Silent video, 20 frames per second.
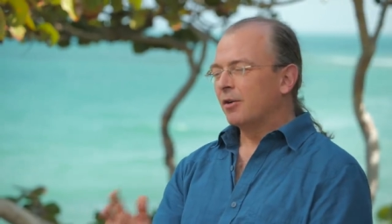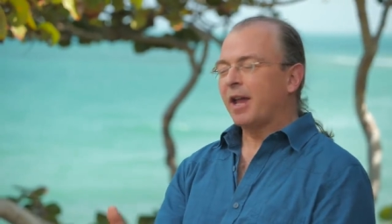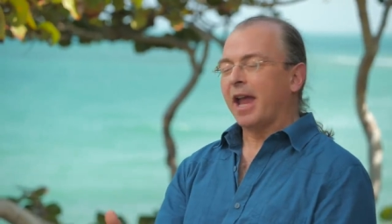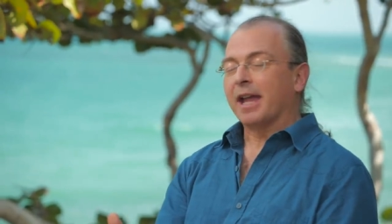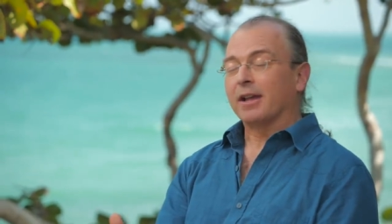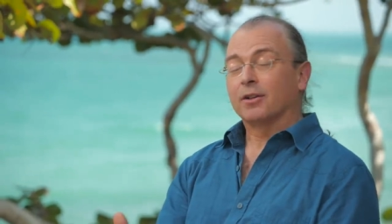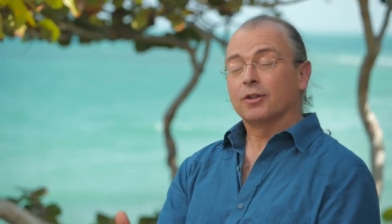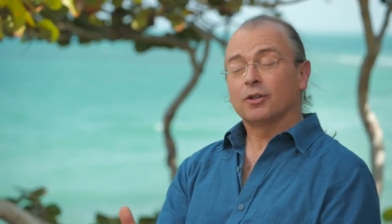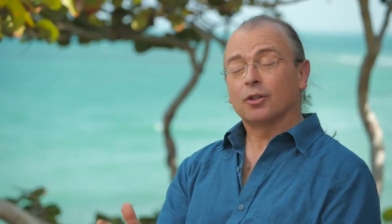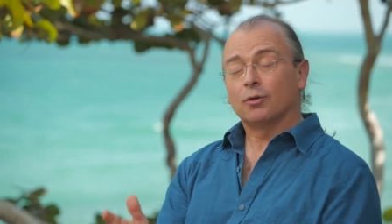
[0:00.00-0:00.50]

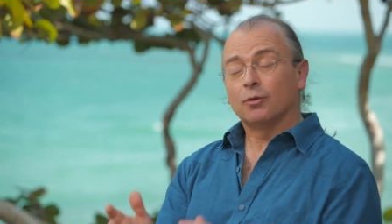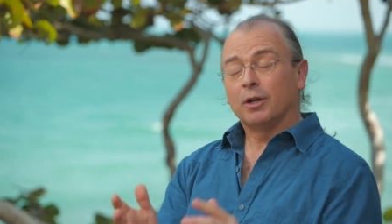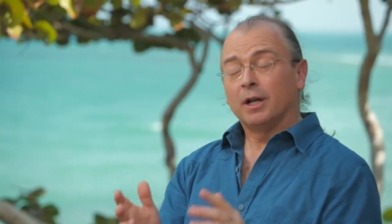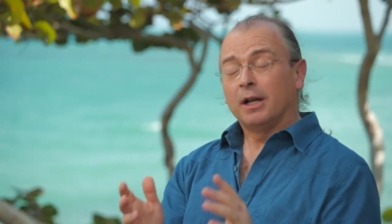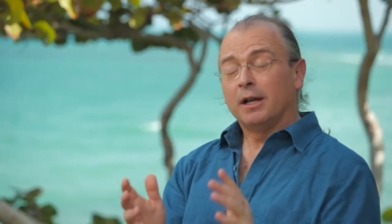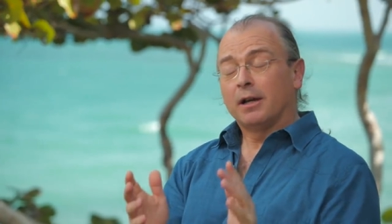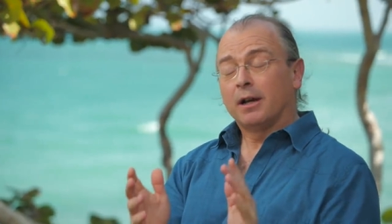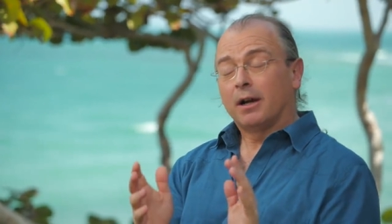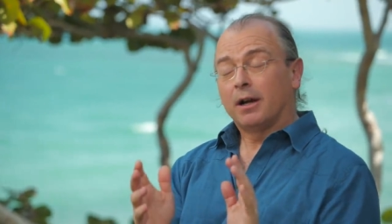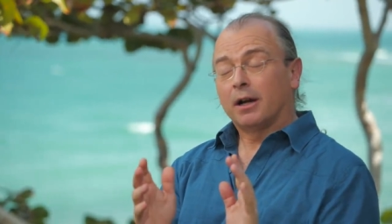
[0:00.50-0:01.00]
okay, so
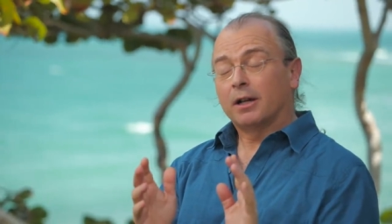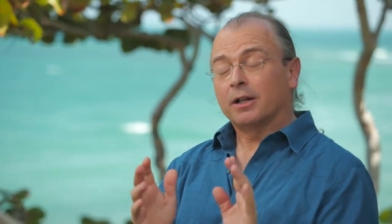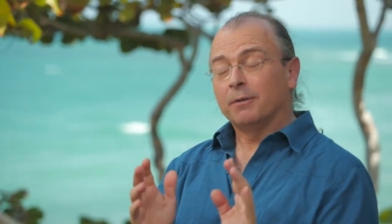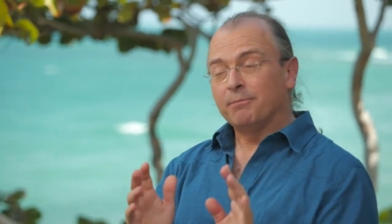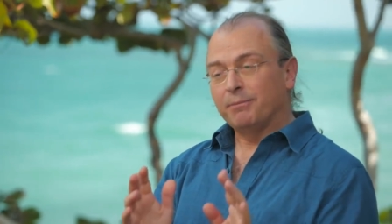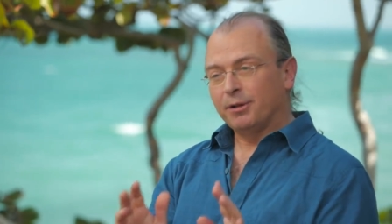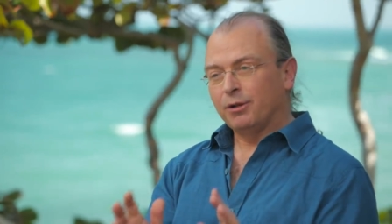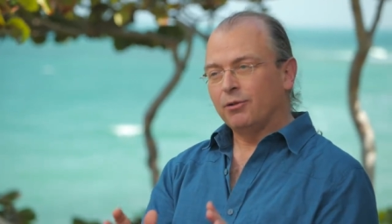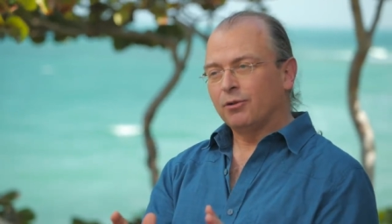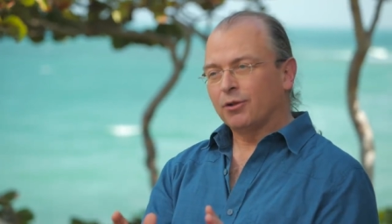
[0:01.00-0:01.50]
a
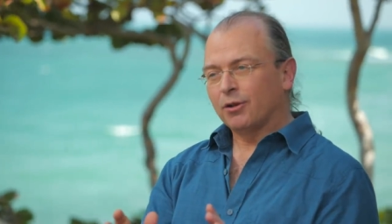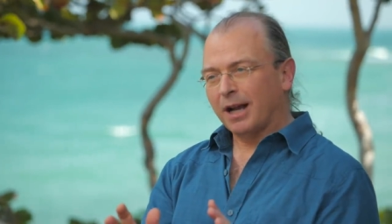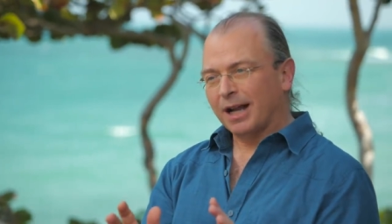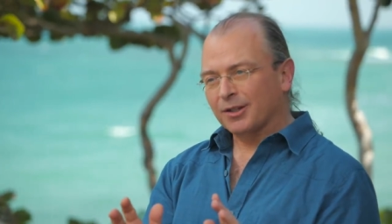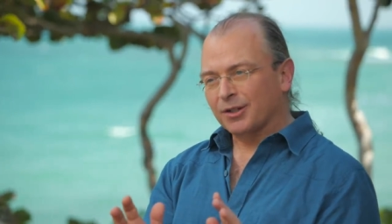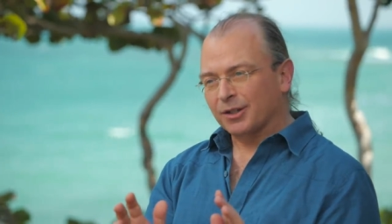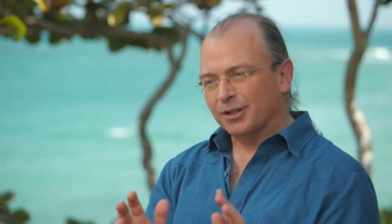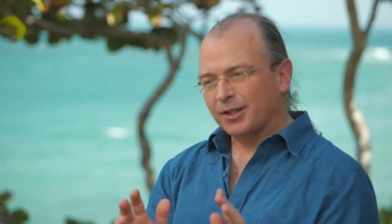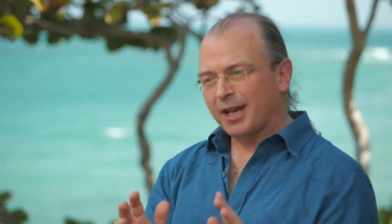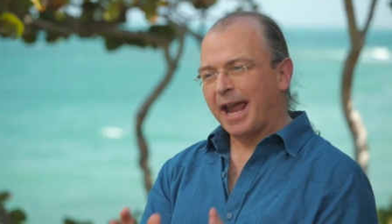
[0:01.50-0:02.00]
computer
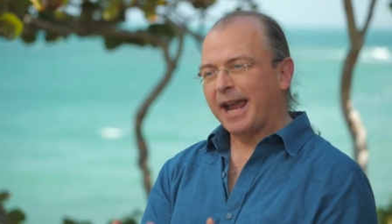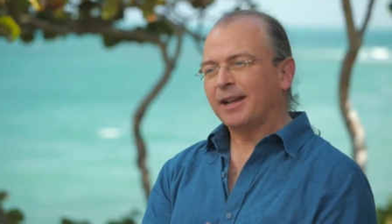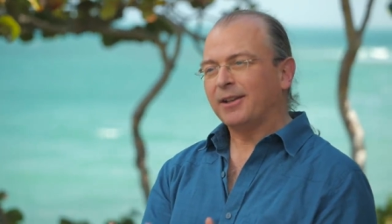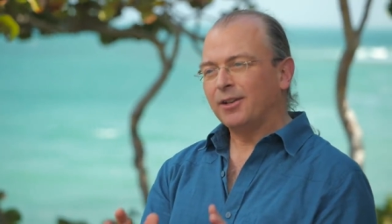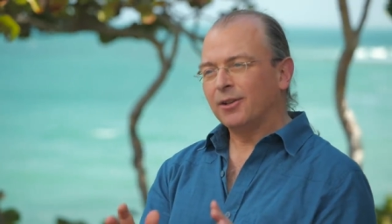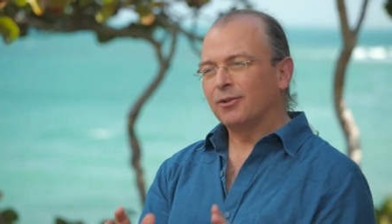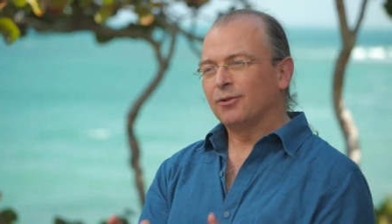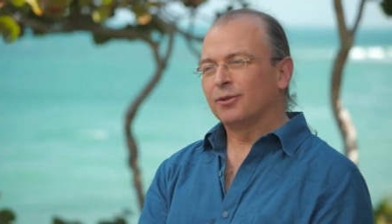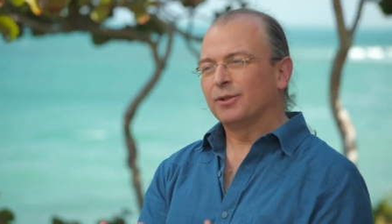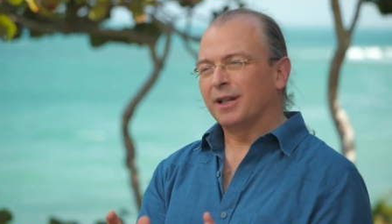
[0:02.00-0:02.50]
has a
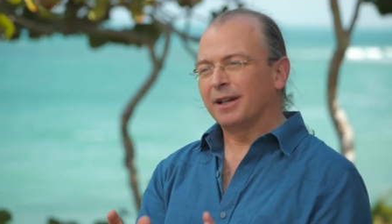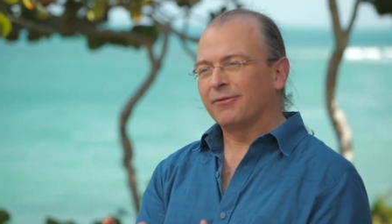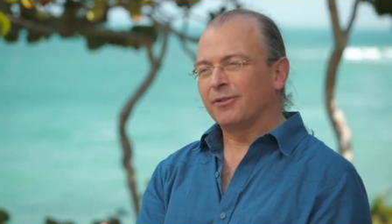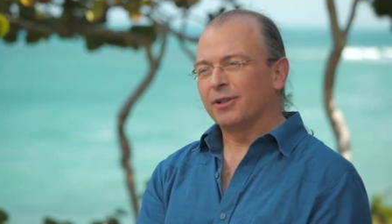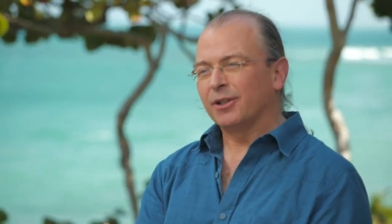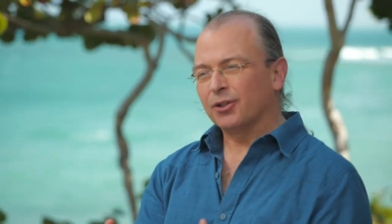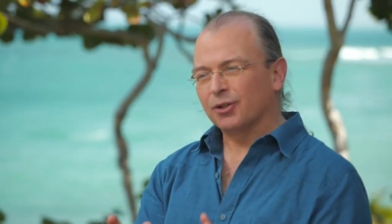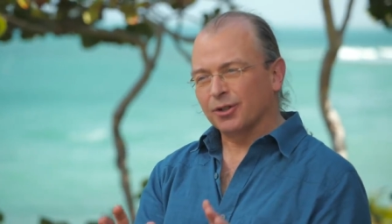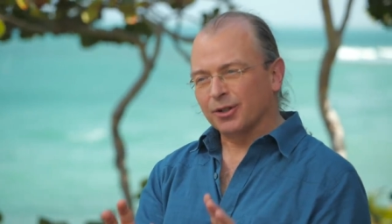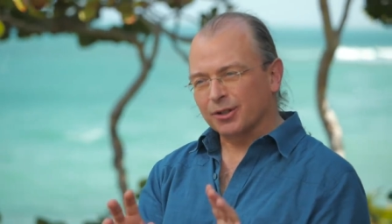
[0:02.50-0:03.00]
technical
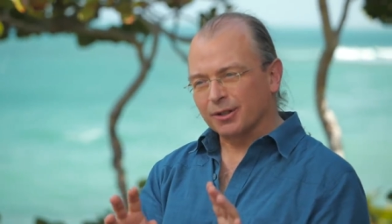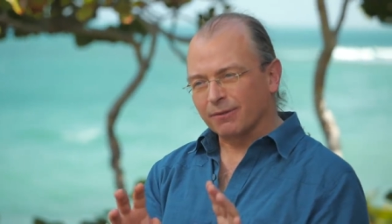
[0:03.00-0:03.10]
definition.